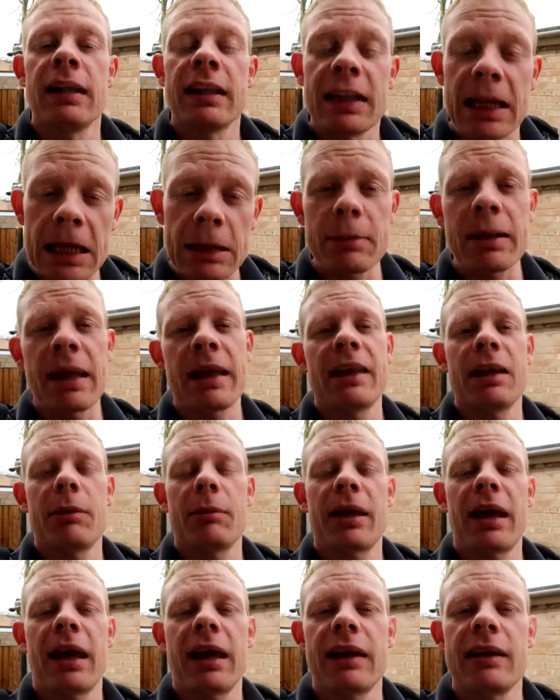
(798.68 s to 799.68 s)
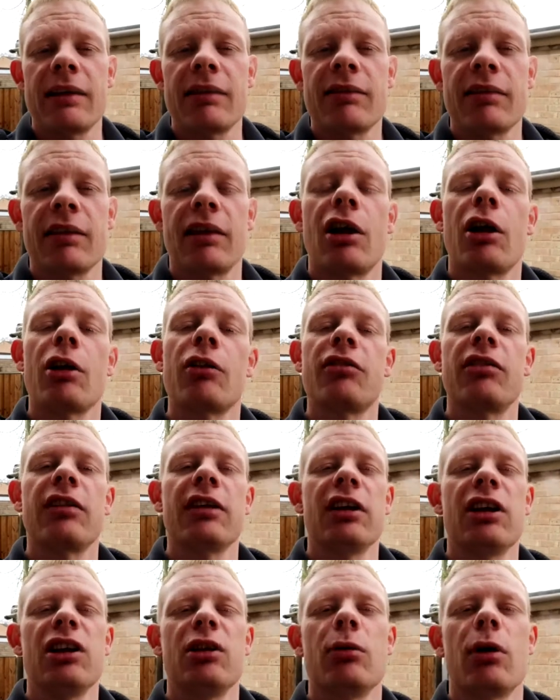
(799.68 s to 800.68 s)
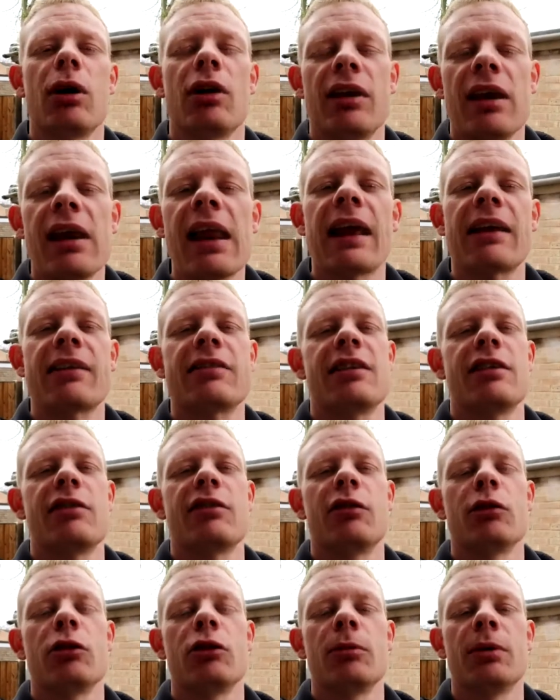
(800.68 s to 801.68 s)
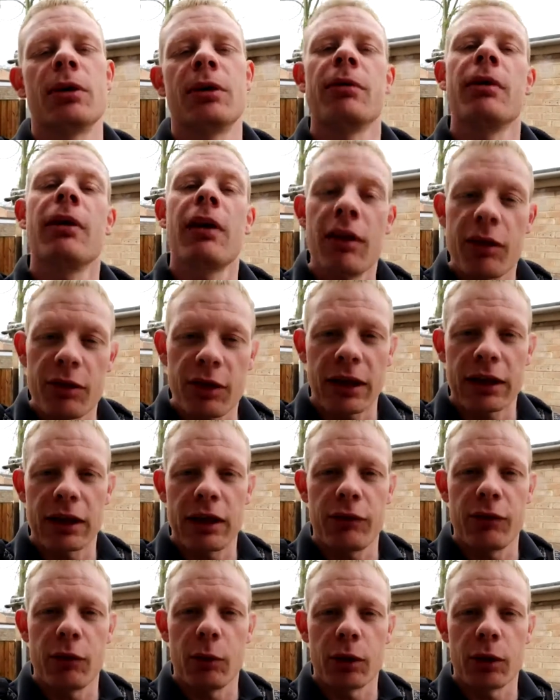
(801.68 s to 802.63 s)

Keep getting them gains, and I'll see you on the next installment. Thank you for